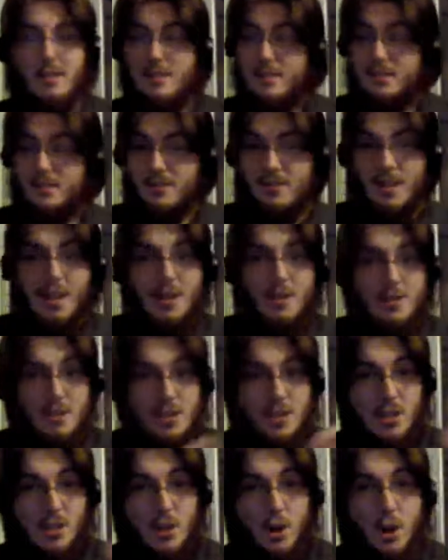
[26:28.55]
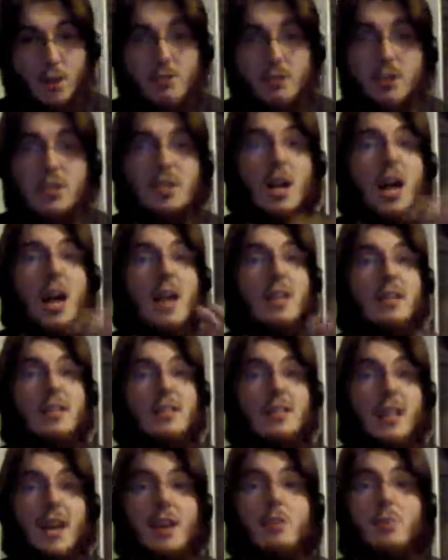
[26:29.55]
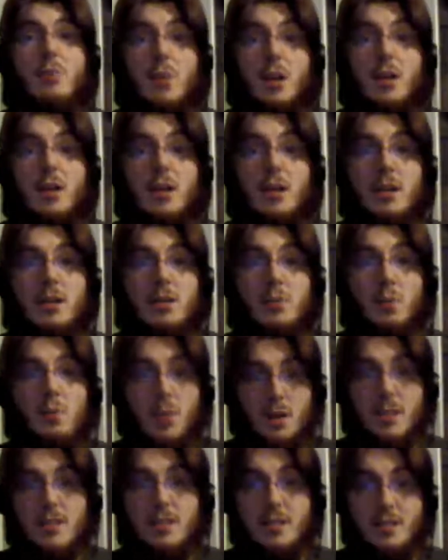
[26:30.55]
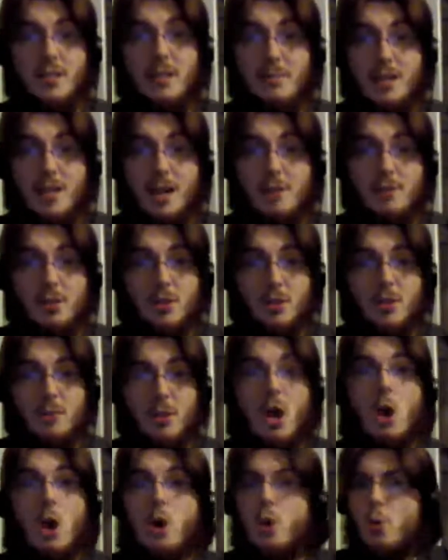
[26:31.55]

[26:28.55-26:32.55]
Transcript: And Cyrus and Horus, they were wanting to keep tabs on them.